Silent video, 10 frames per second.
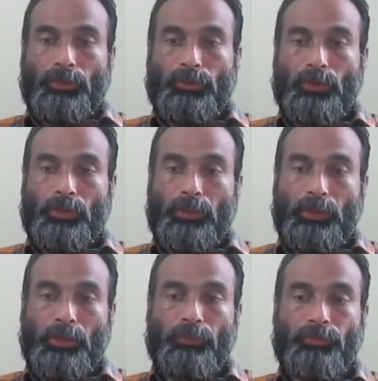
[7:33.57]
So
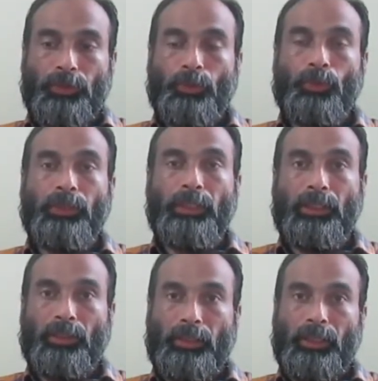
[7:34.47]
if you
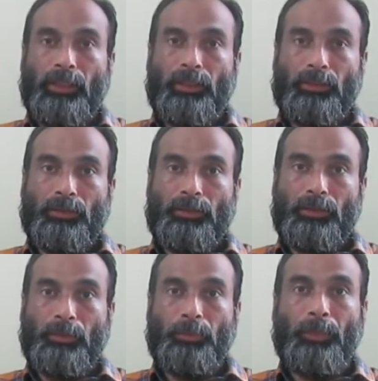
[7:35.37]
need a
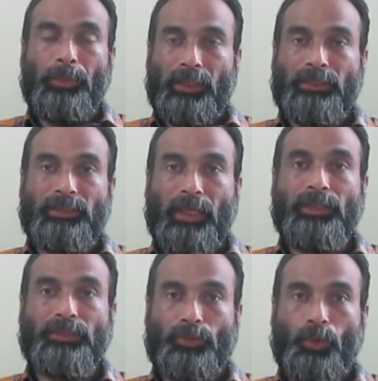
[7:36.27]
memory
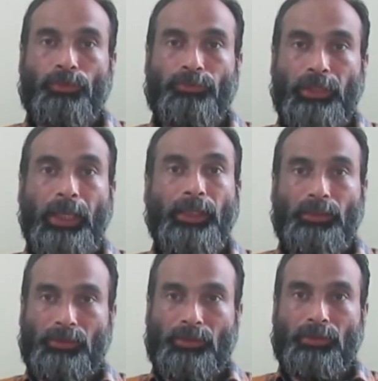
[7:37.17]
size of 8